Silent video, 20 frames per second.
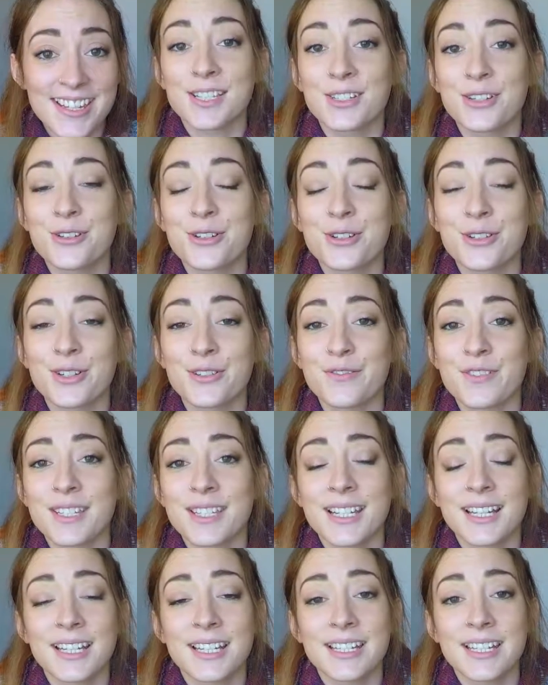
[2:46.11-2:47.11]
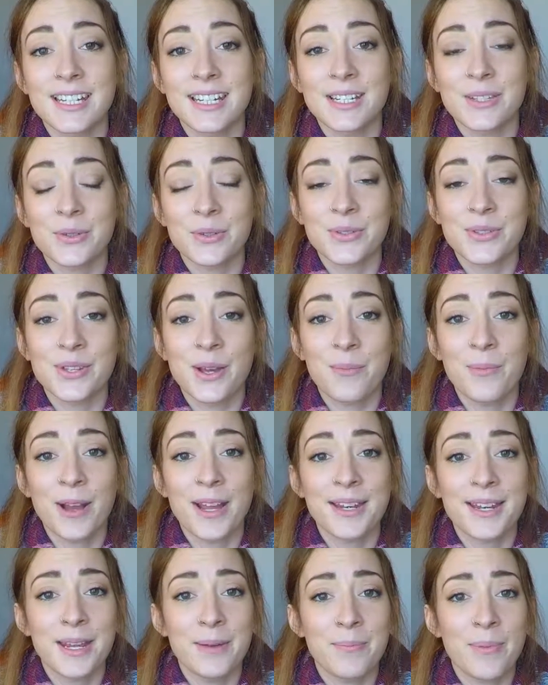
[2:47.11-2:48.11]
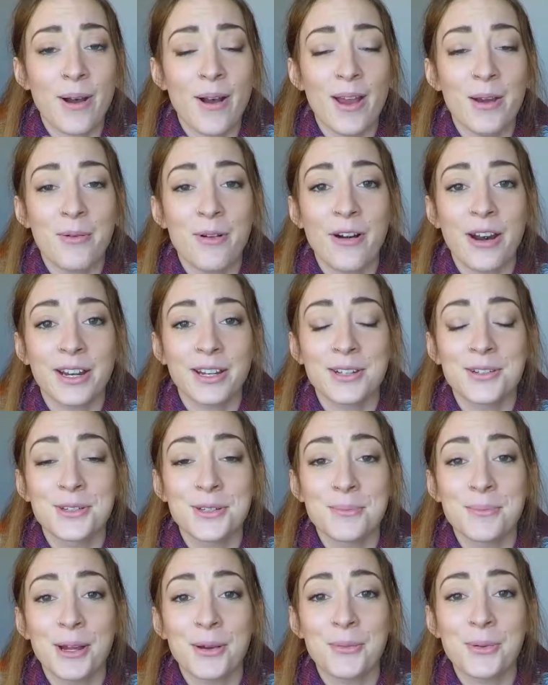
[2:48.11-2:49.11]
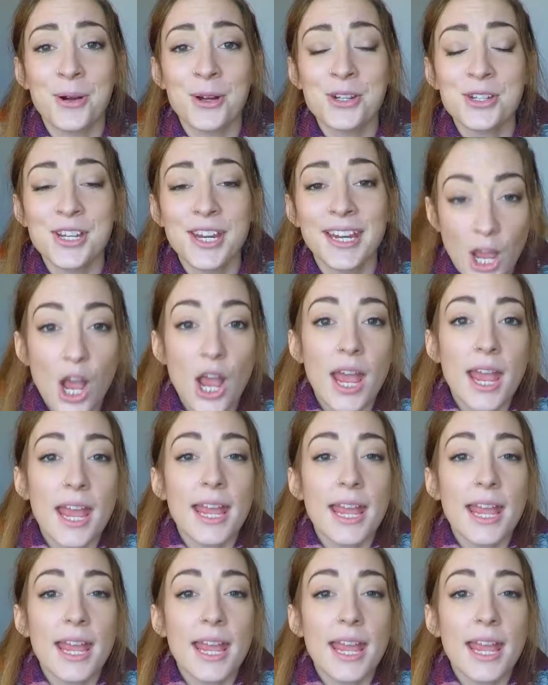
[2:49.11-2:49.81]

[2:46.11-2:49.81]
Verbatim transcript: Laundry facilities or somewhere nearby where I can do my washing.